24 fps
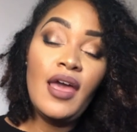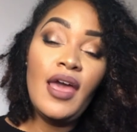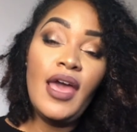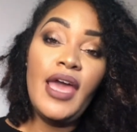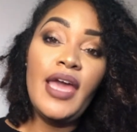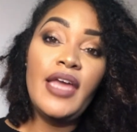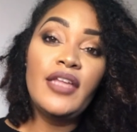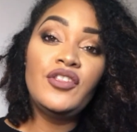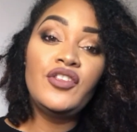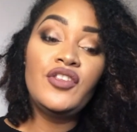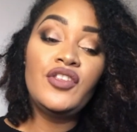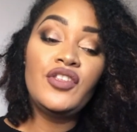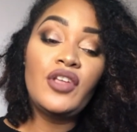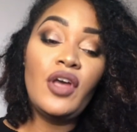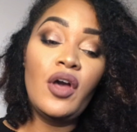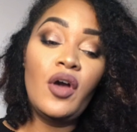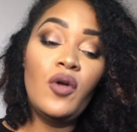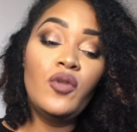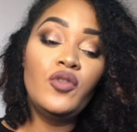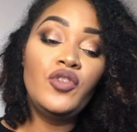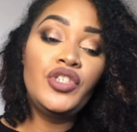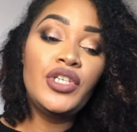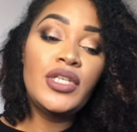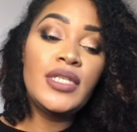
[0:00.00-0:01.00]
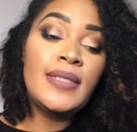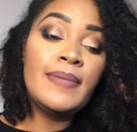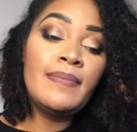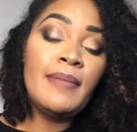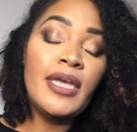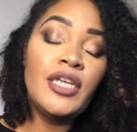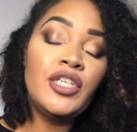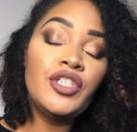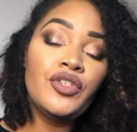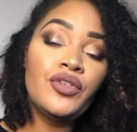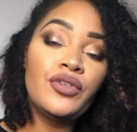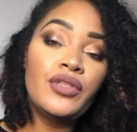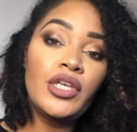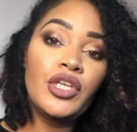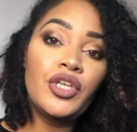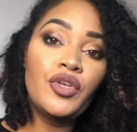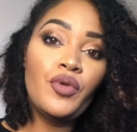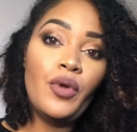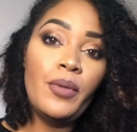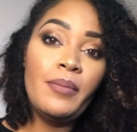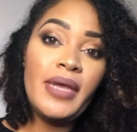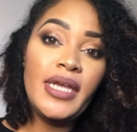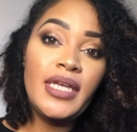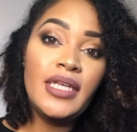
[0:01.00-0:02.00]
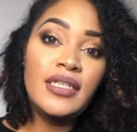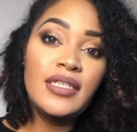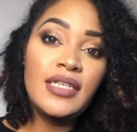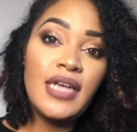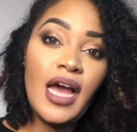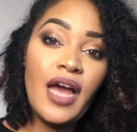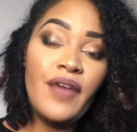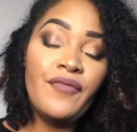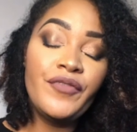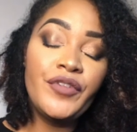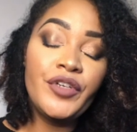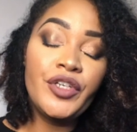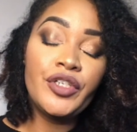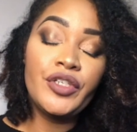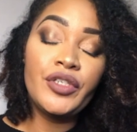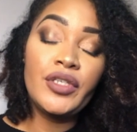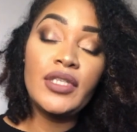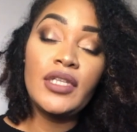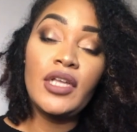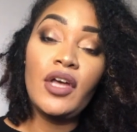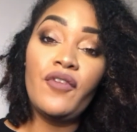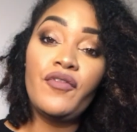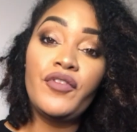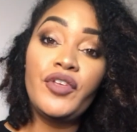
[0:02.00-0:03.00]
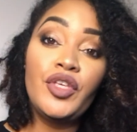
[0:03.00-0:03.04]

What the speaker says: And so just make sure that you're making time for yourself.